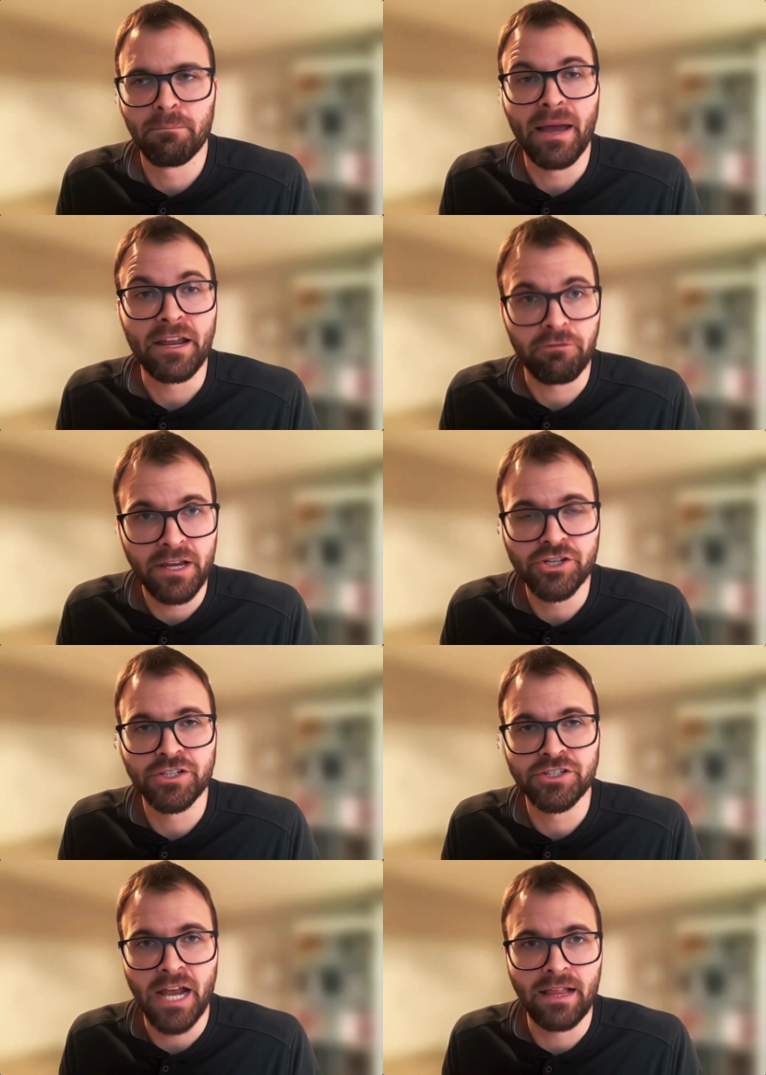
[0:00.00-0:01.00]
migration
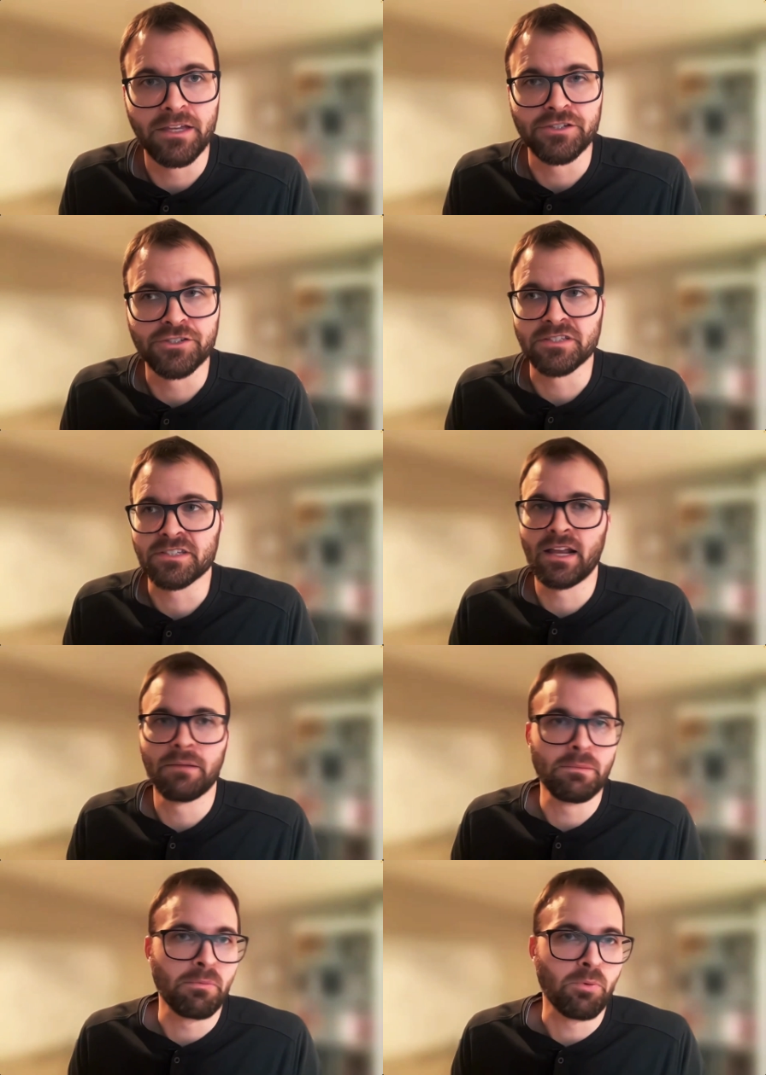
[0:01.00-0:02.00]
challenge is going to
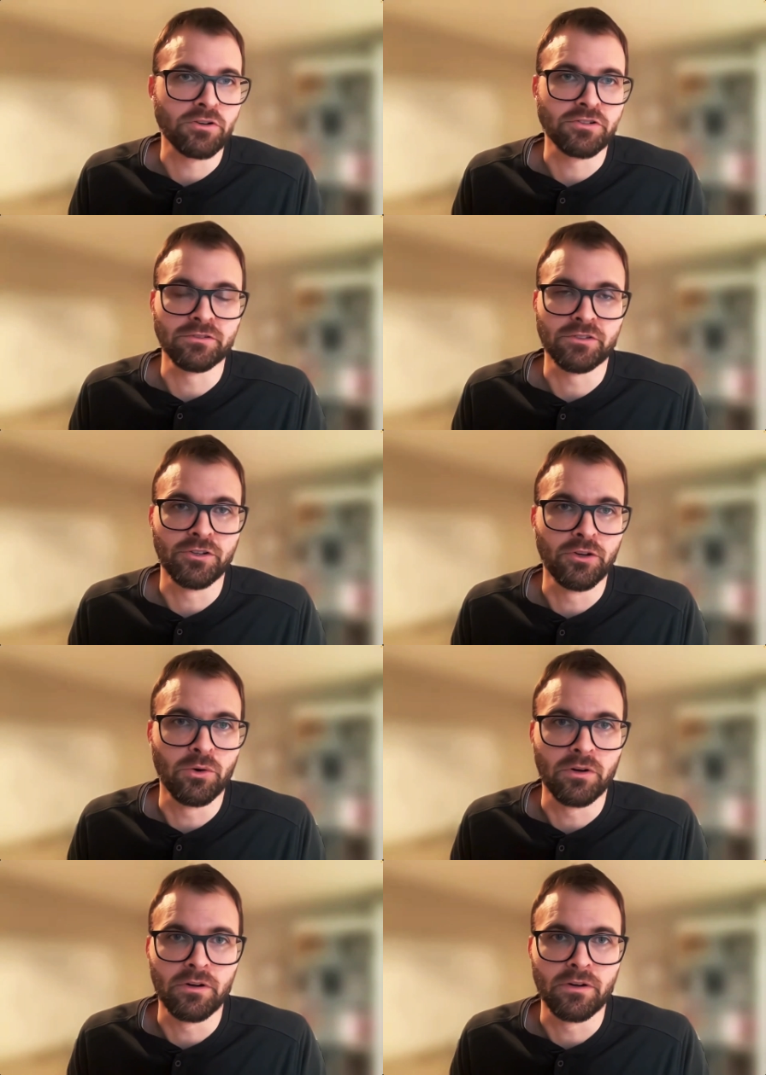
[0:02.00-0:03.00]
be proportional to
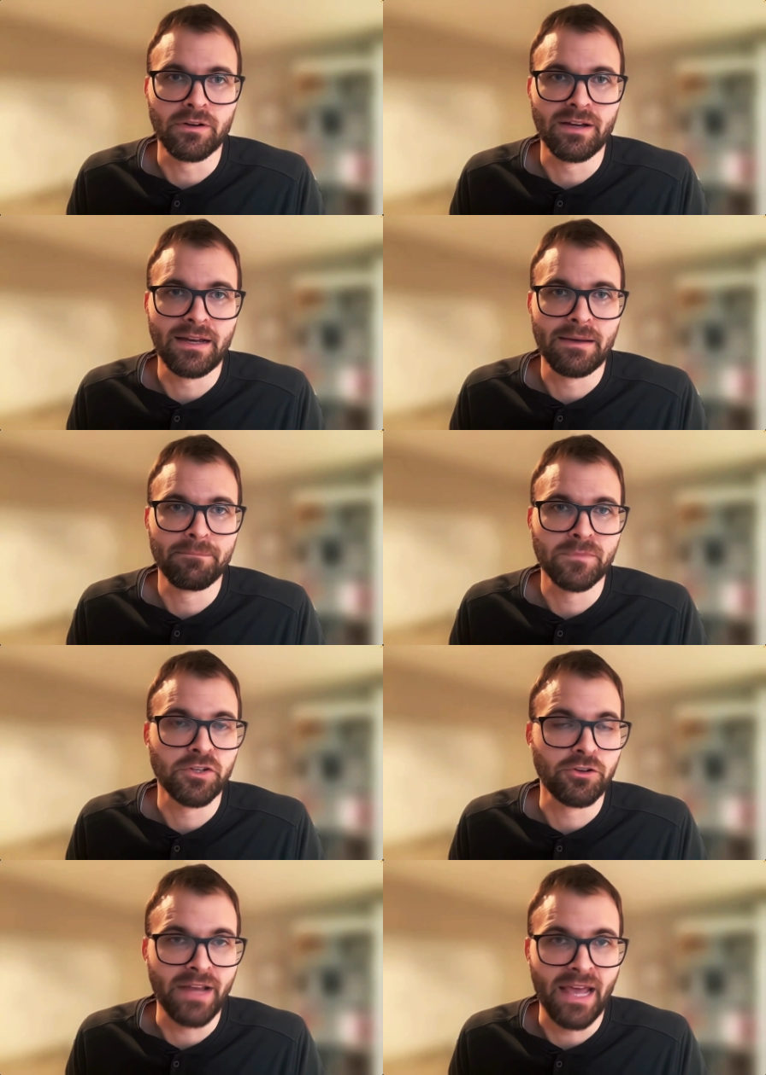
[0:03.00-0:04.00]
your
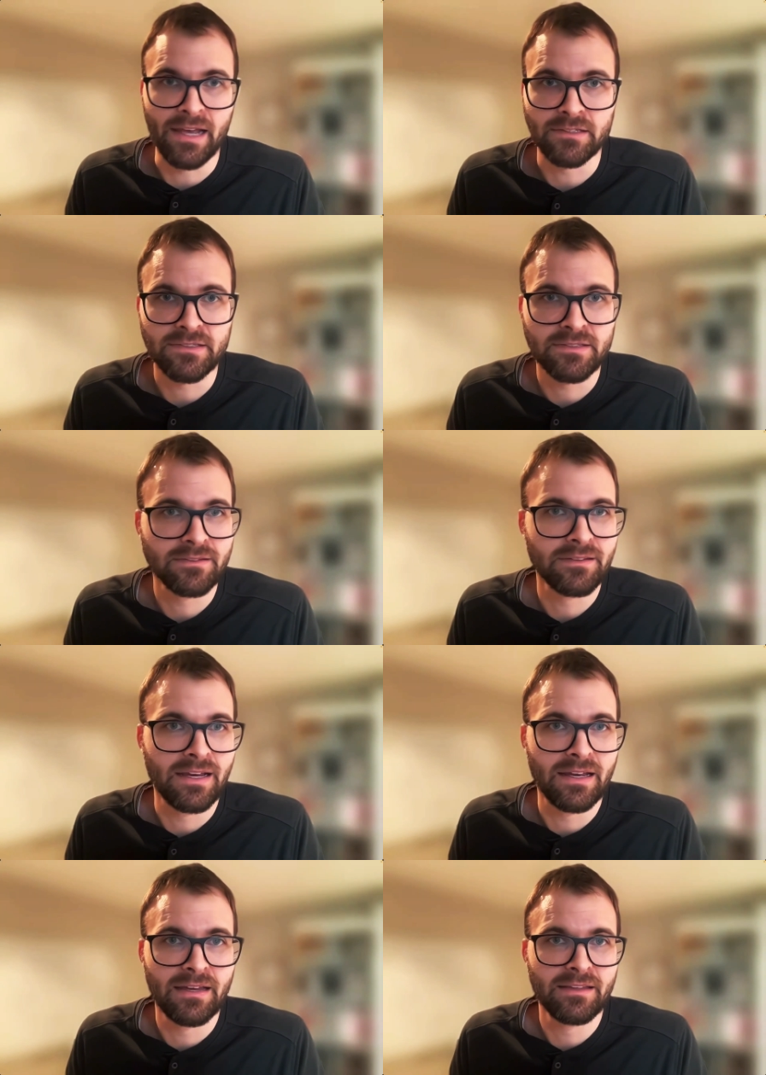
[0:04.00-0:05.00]
DAGs,
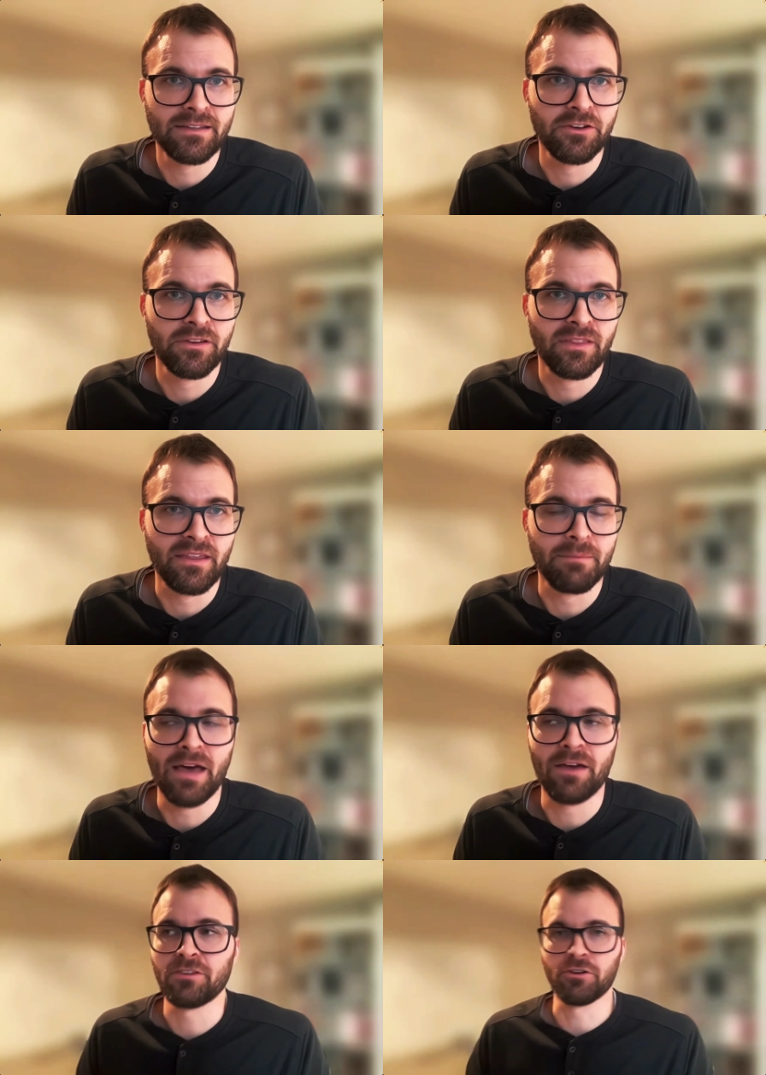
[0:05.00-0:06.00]
the
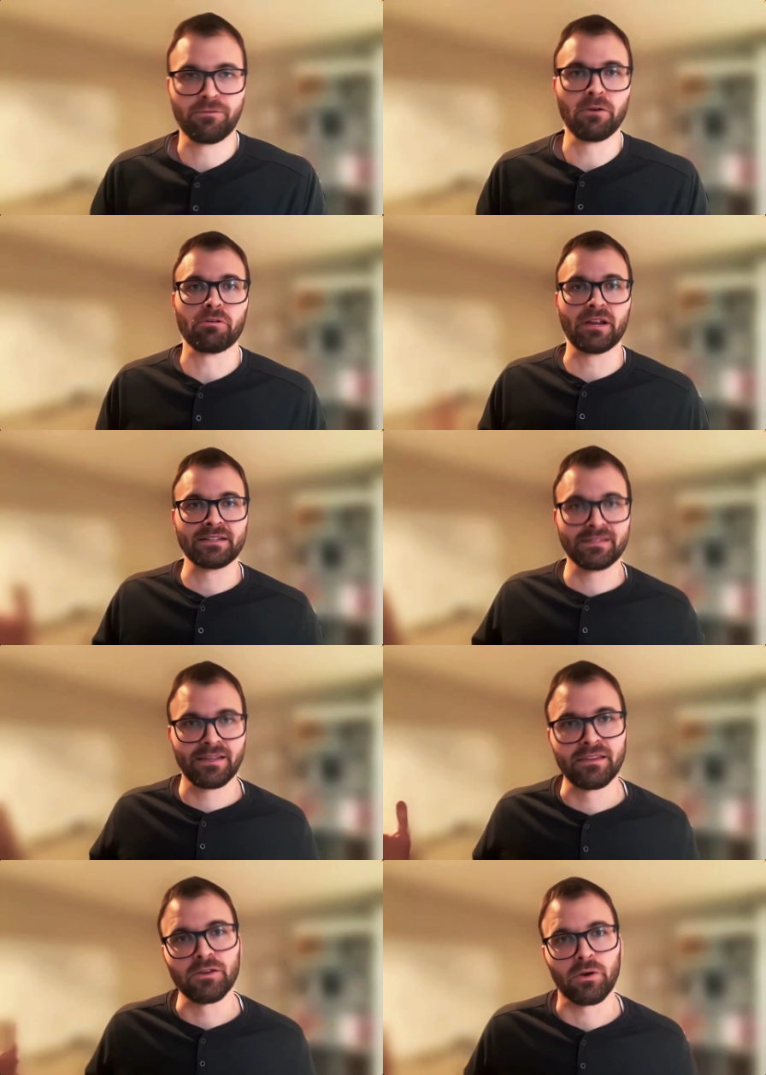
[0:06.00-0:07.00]
amount, your footprint
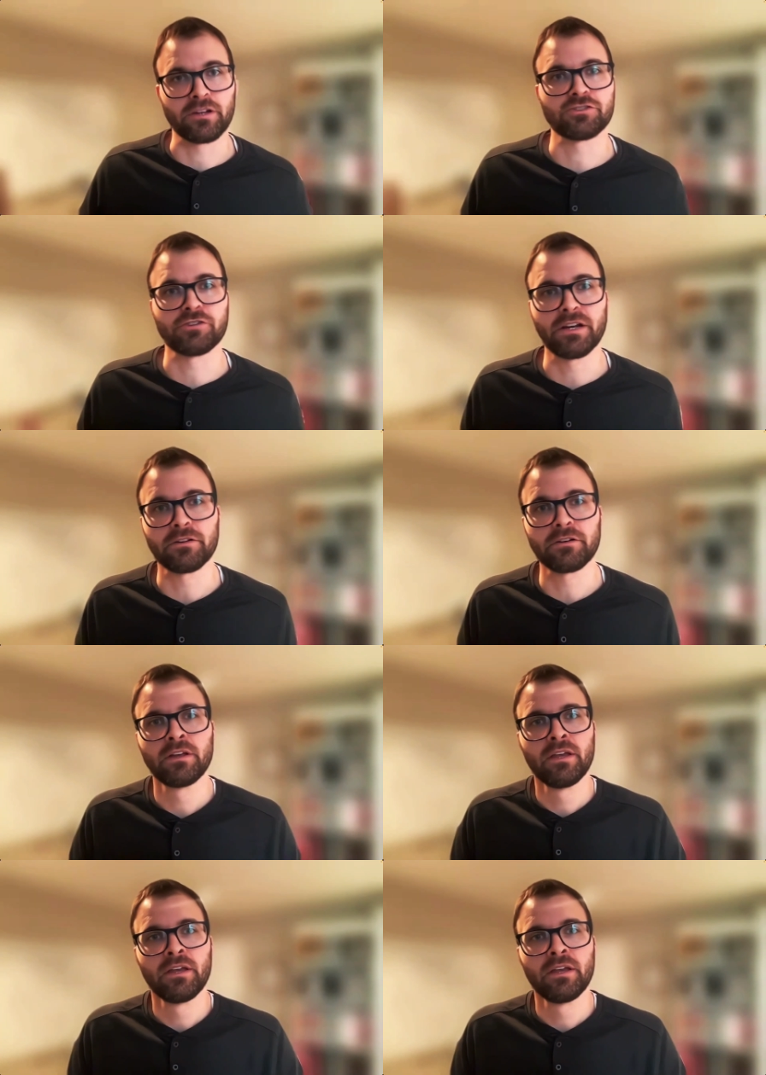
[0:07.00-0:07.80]
in the orchestrator.